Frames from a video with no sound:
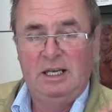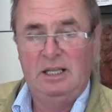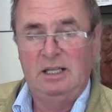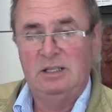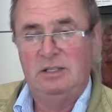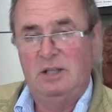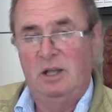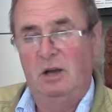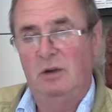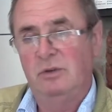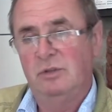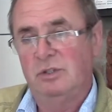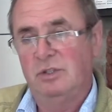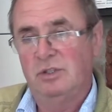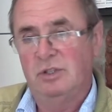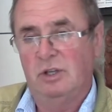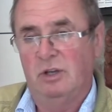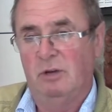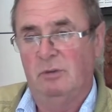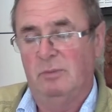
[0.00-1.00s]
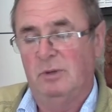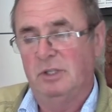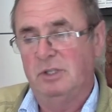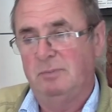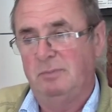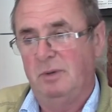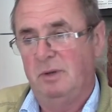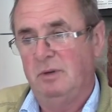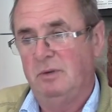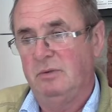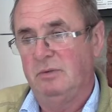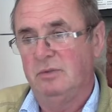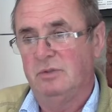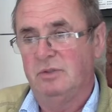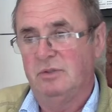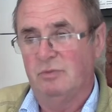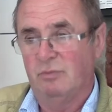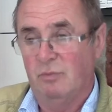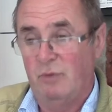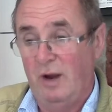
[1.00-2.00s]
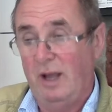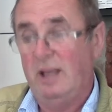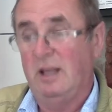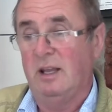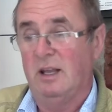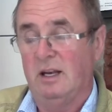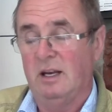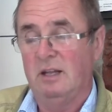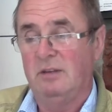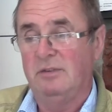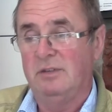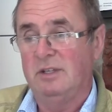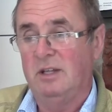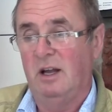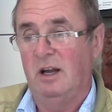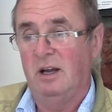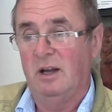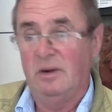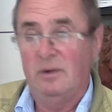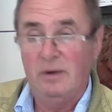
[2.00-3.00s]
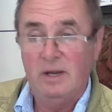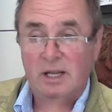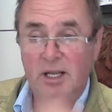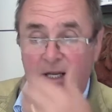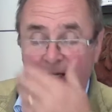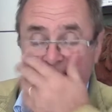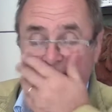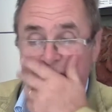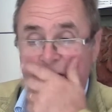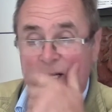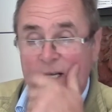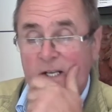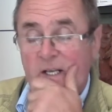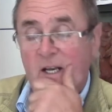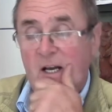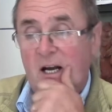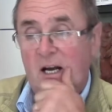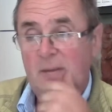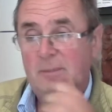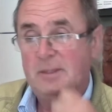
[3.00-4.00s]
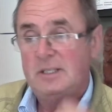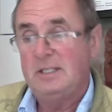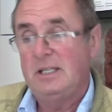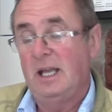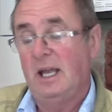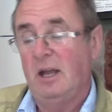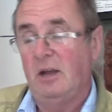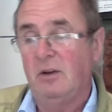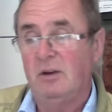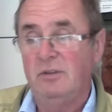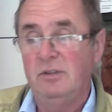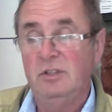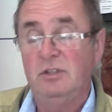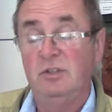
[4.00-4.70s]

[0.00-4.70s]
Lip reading: little doses, a couple of spoons regularly for diarrhea to try and calm it down.